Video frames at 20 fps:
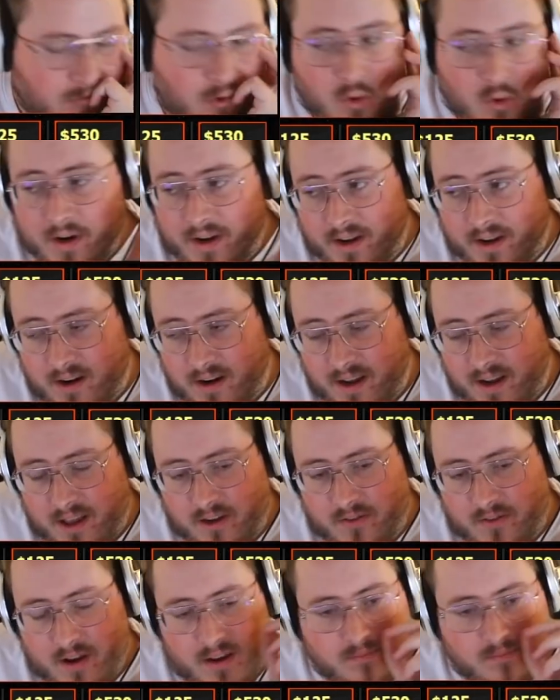Or hit our
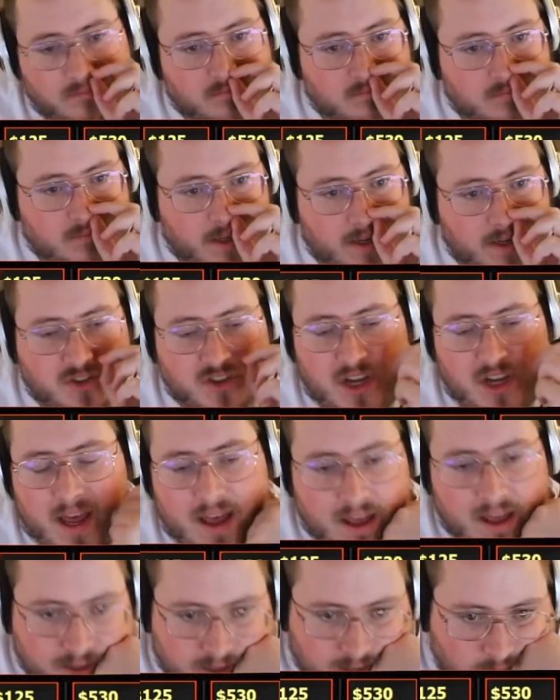hand, right? Hit a
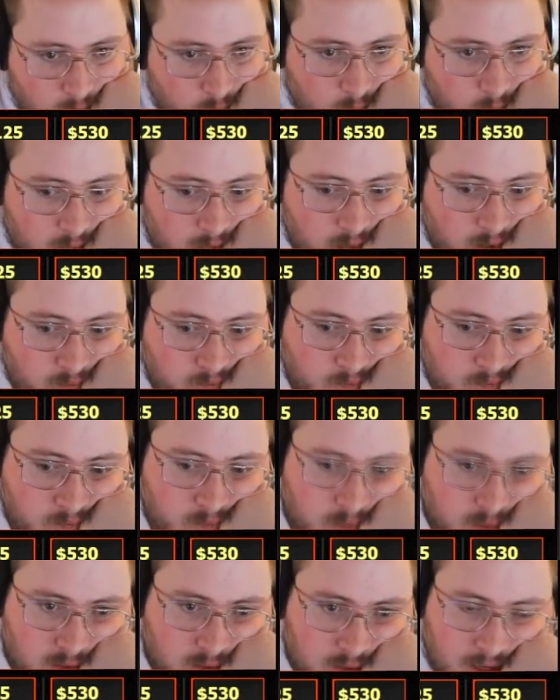jack, hit a queen.
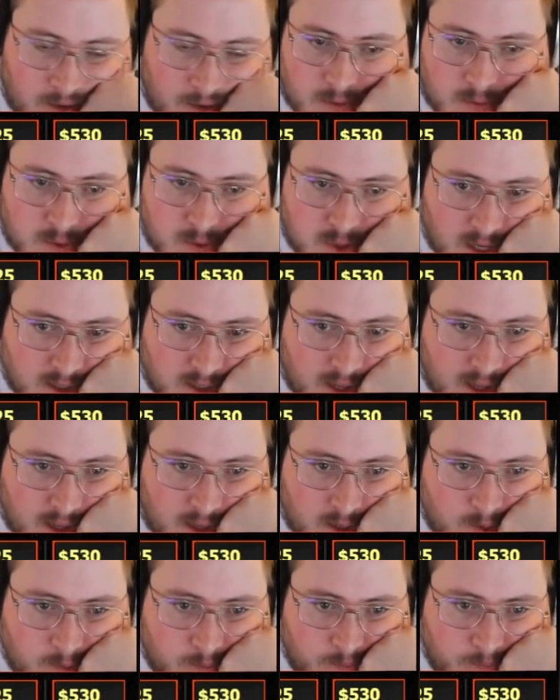Have them shut
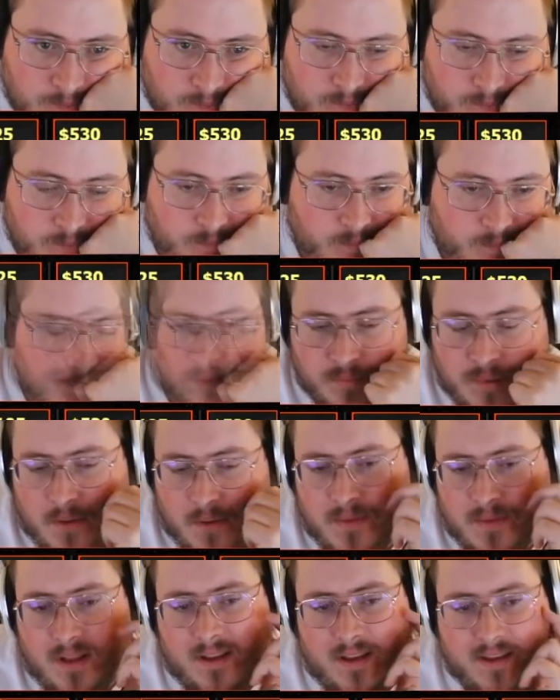down. Problem,